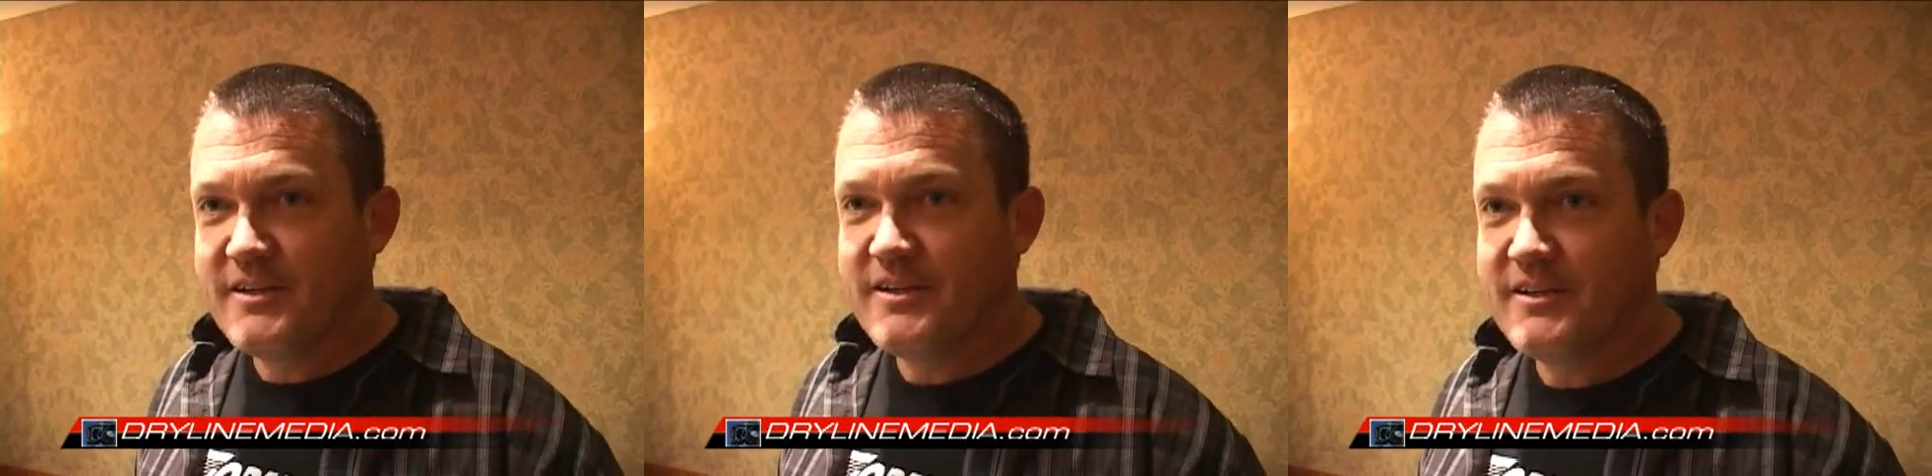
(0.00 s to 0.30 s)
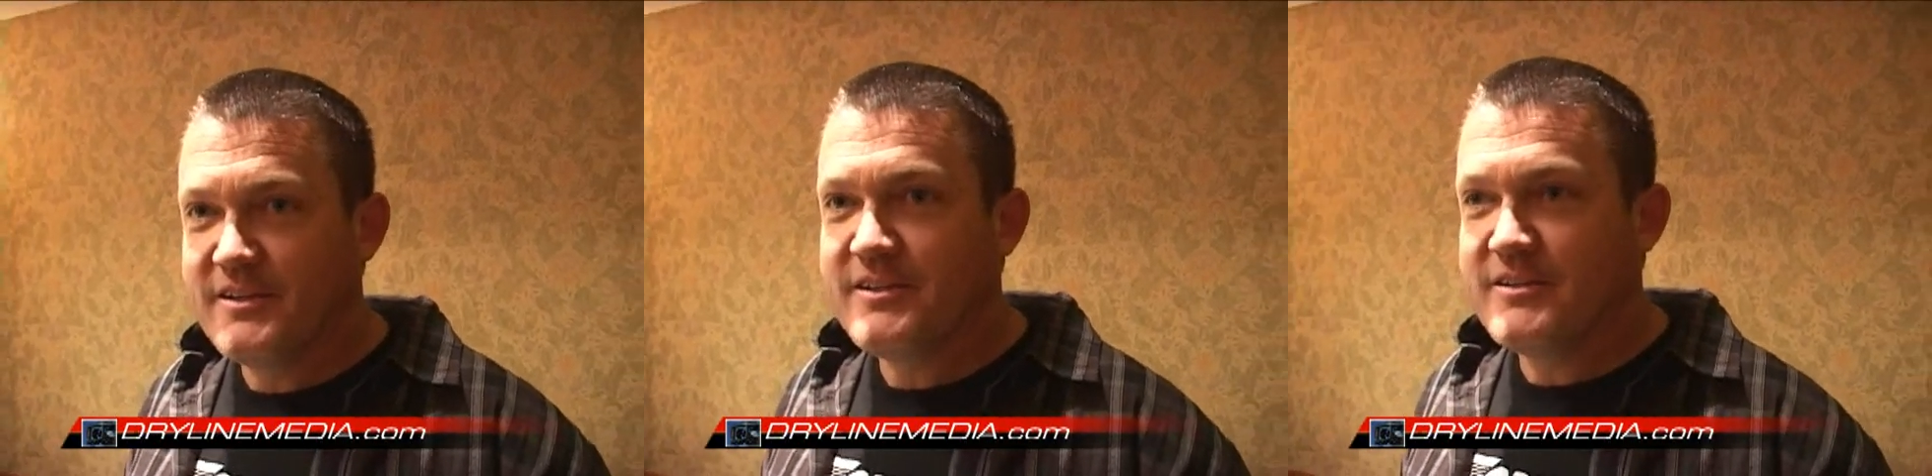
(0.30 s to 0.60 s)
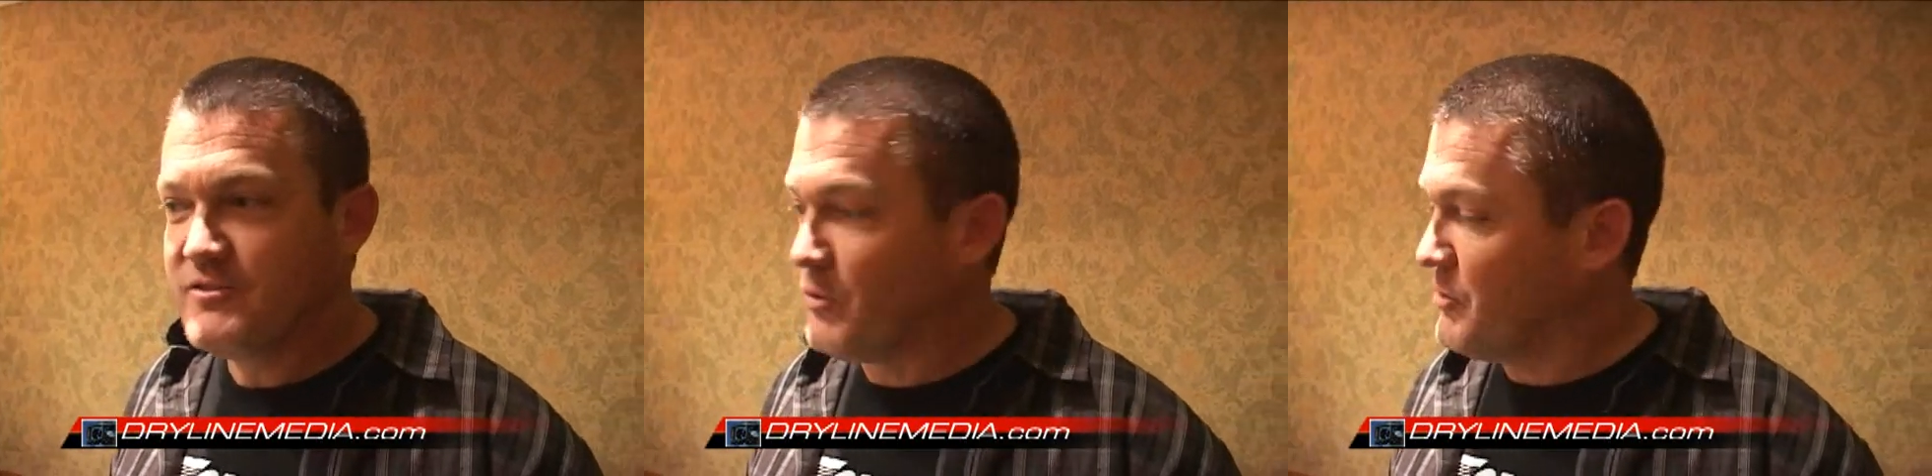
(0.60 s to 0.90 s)
You
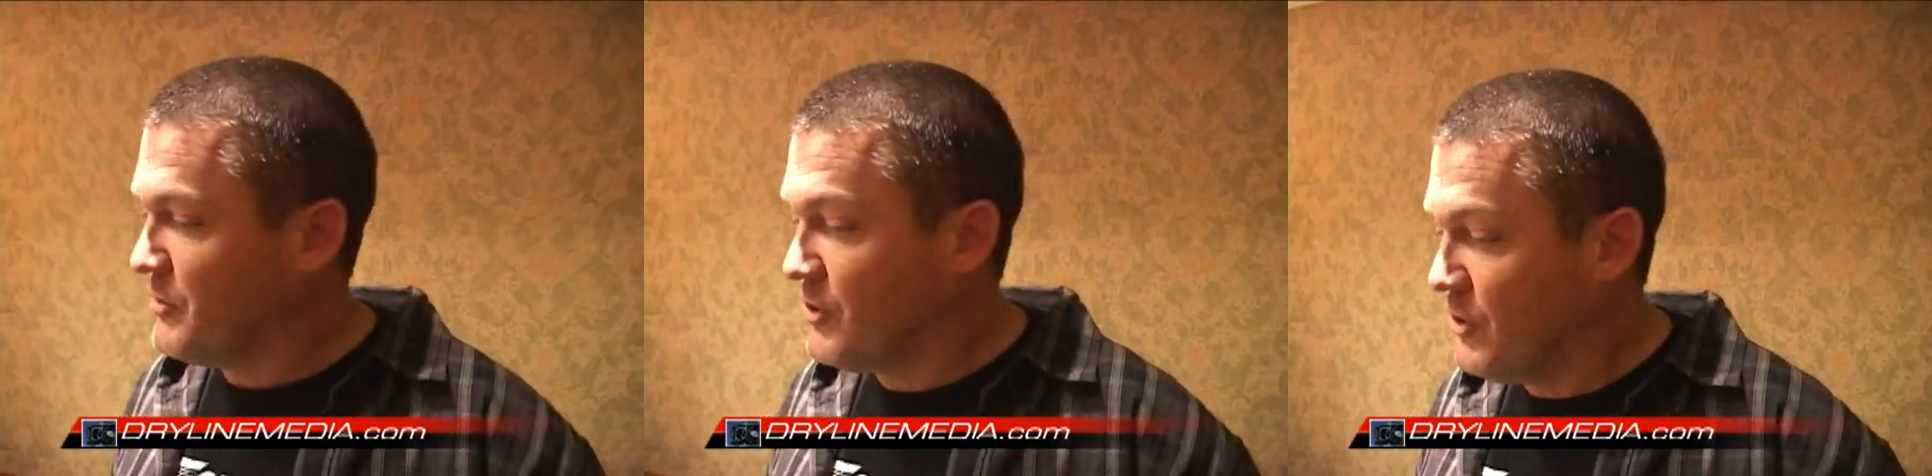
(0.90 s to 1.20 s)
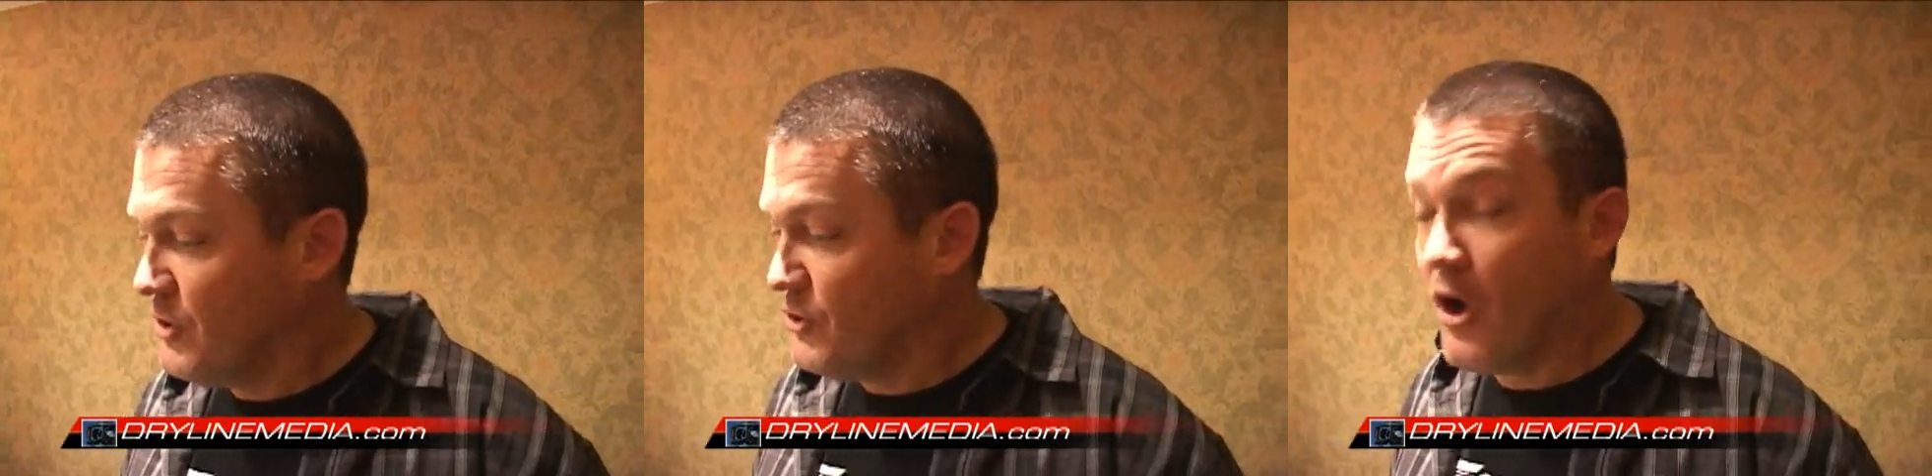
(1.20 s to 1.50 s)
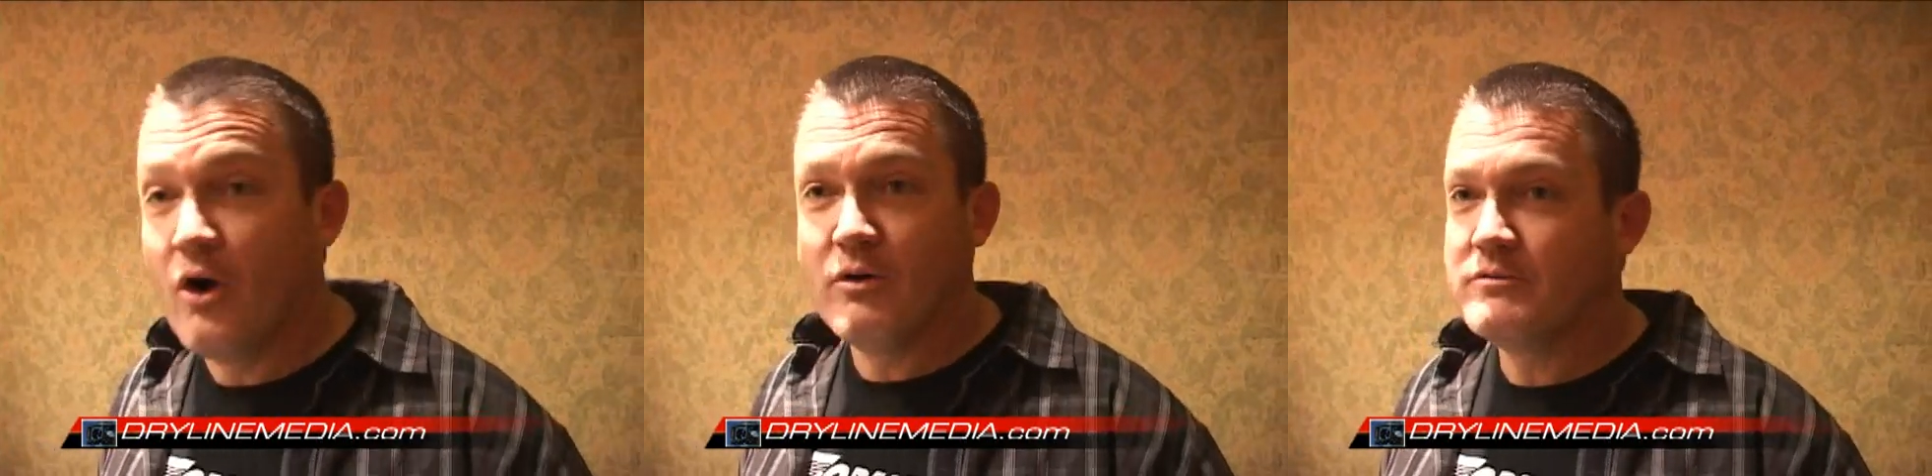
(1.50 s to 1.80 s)
don't lose
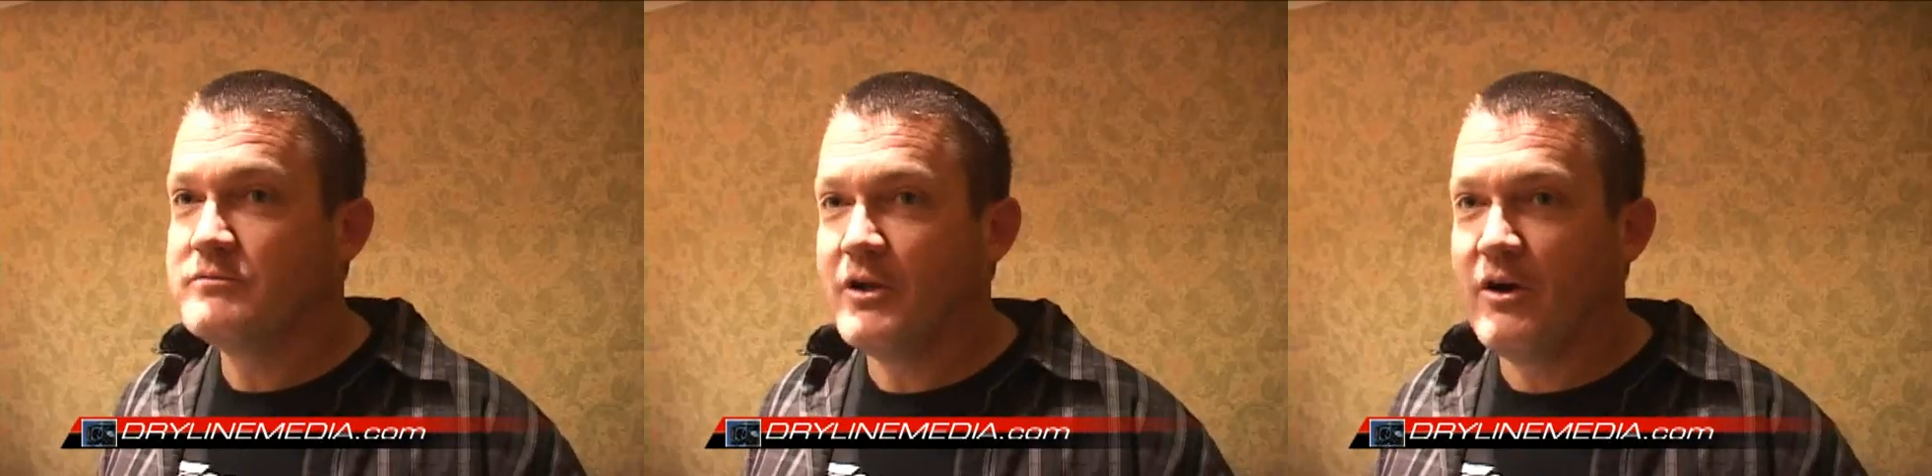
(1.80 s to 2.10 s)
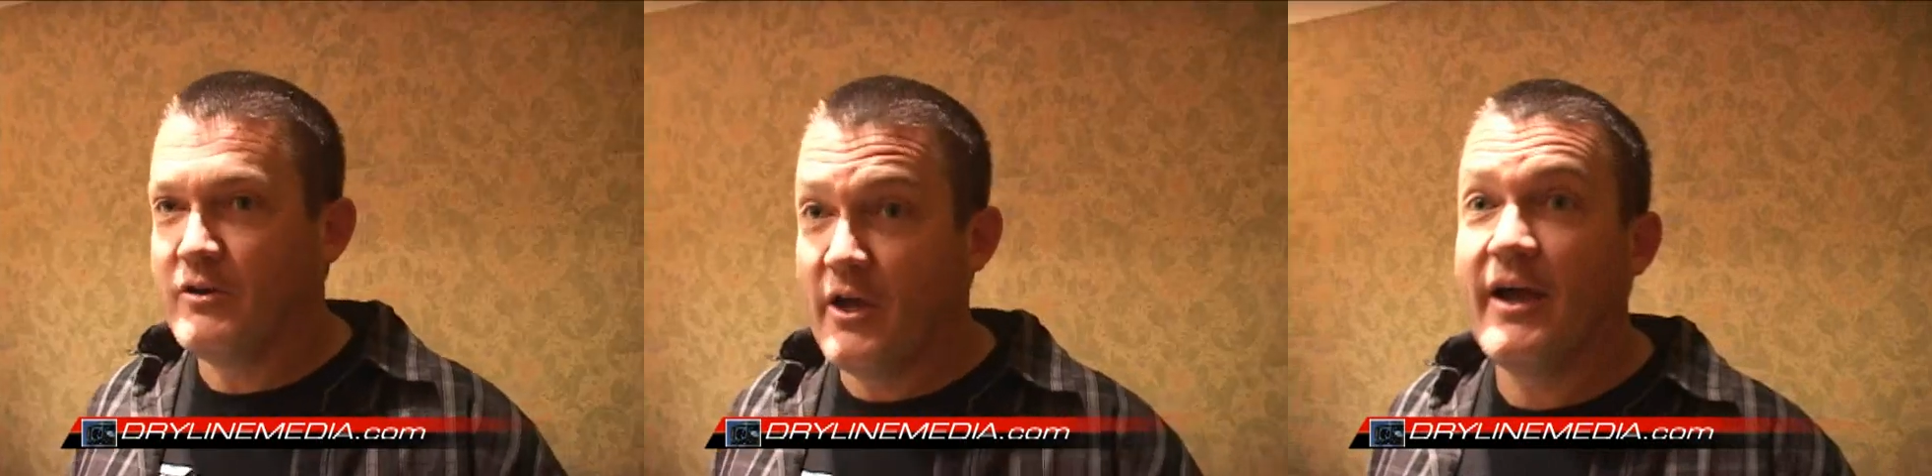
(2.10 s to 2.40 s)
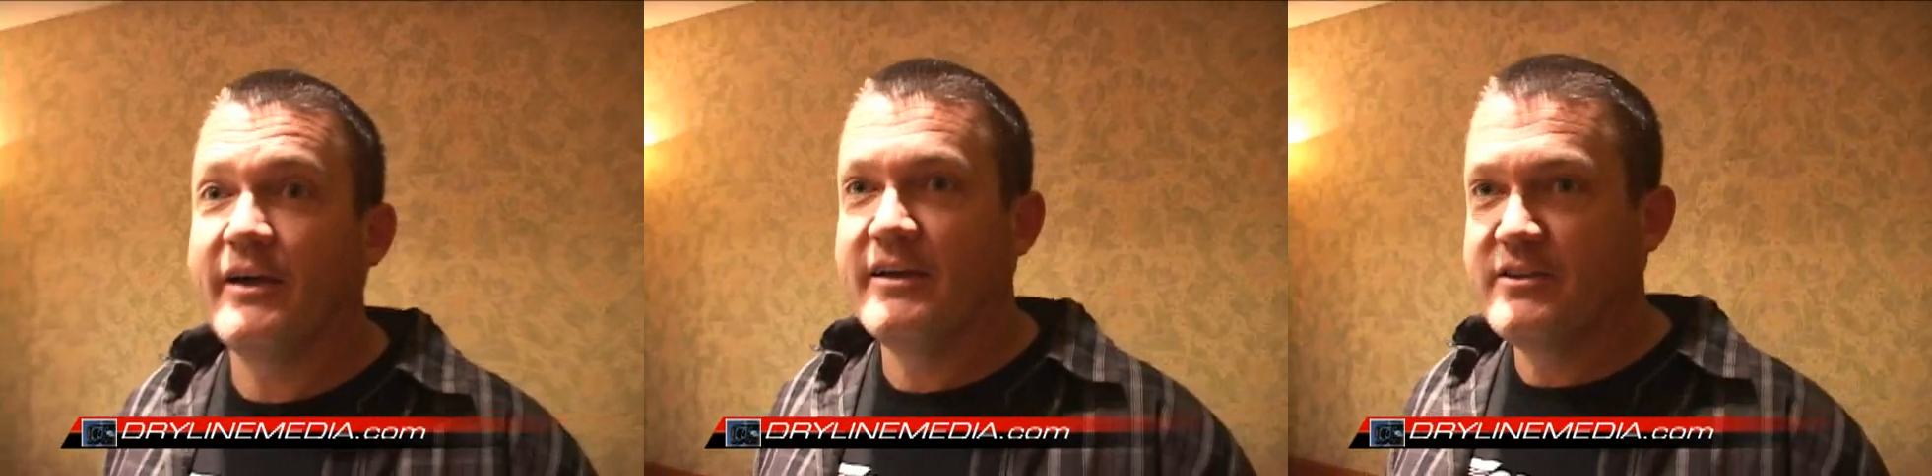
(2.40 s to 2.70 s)
what you did. No.
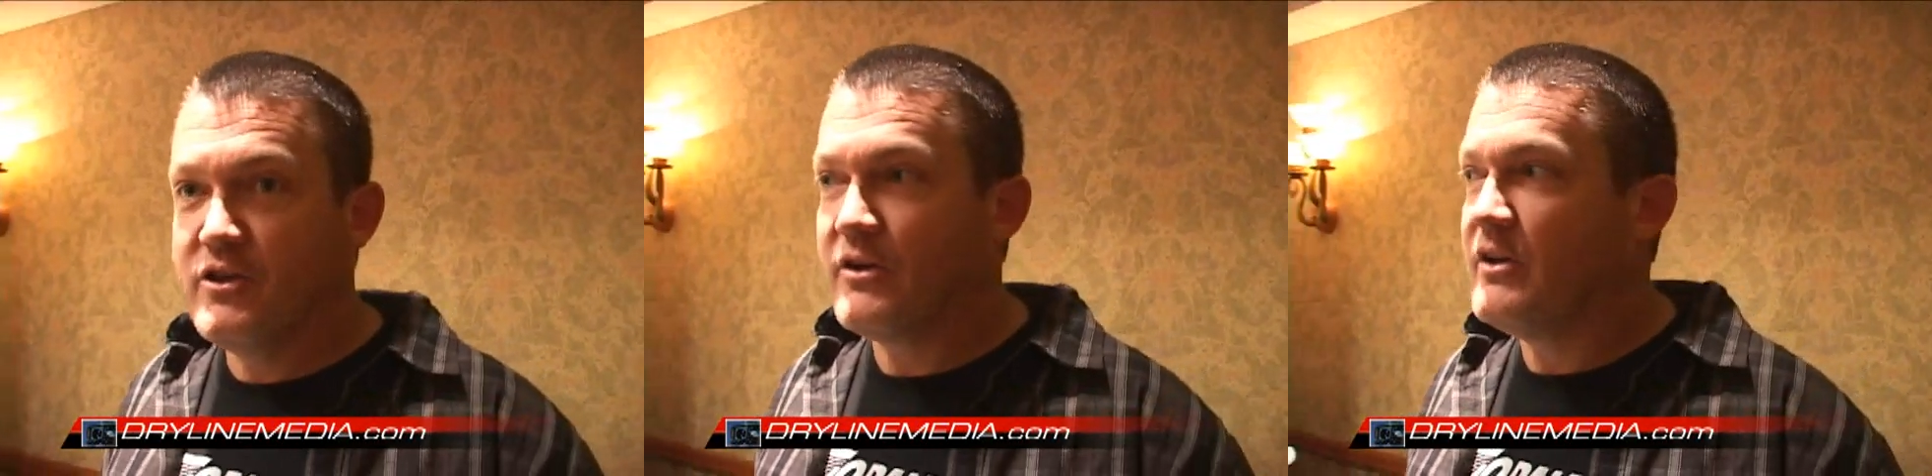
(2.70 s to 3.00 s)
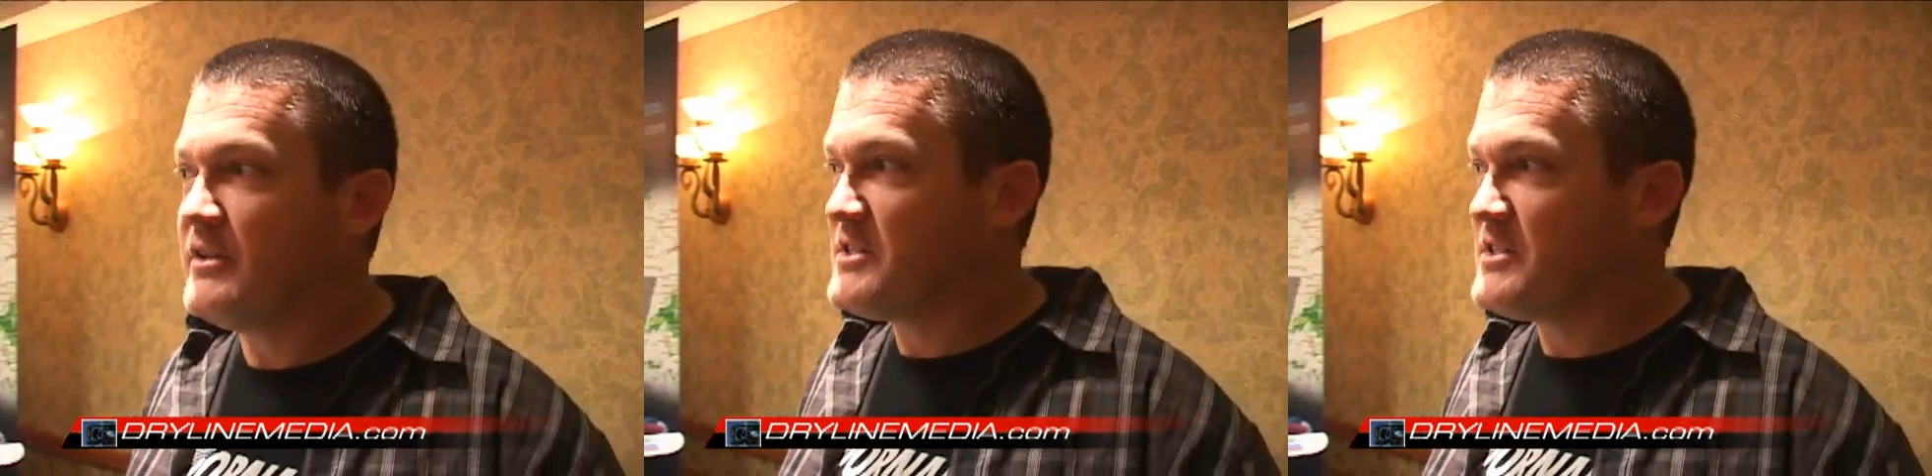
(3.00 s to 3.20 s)
Yeah, okay.